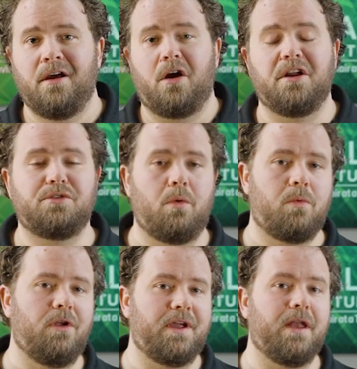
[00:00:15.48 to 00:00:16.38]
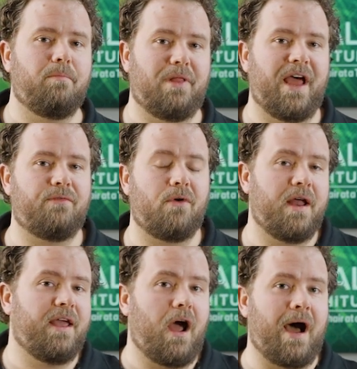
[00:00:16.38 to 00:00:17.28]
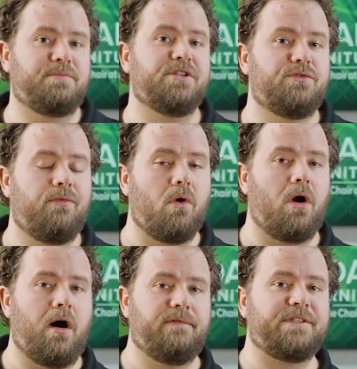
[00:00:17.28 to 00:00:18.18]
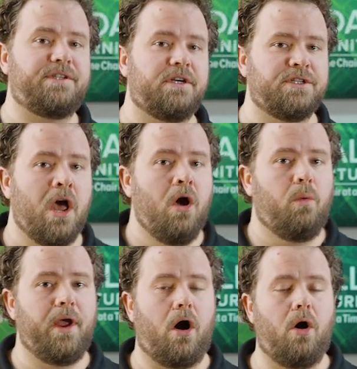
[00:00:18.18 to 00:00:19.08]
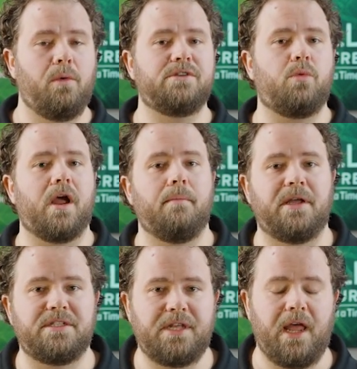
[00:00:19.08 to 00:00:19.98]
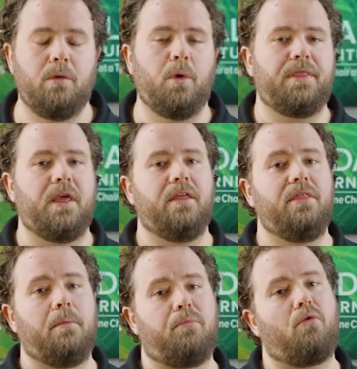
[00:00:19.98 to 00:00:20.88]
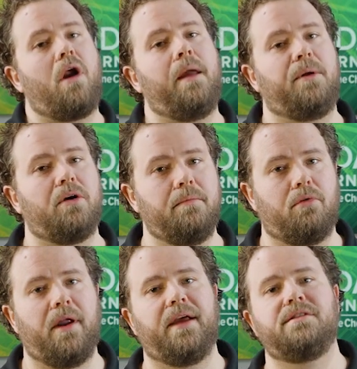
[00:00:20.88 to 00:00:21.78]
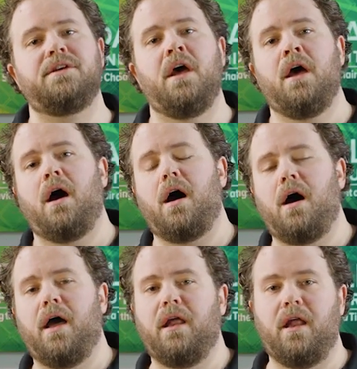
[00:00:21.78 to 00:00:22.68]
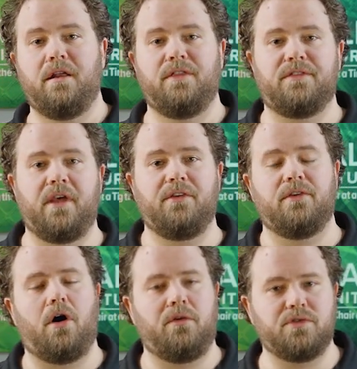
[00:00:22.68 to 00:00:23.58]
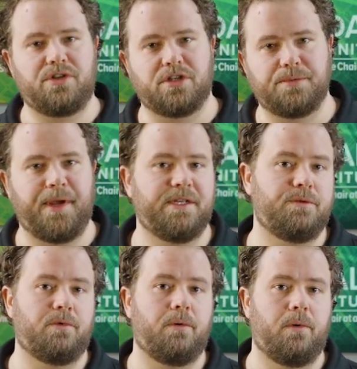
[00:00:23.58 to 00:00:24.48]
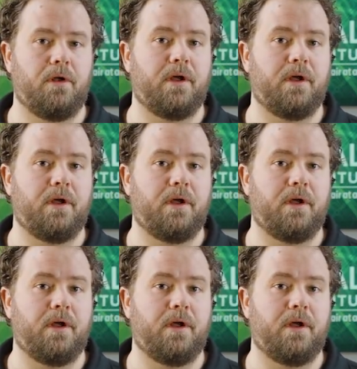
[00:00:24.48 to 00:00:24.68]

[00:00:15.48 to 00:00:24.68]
All right, so when we're looking at Black Friday options for office chairs, we always recommend staying within the primary brands. And in this case, in office chair space, we're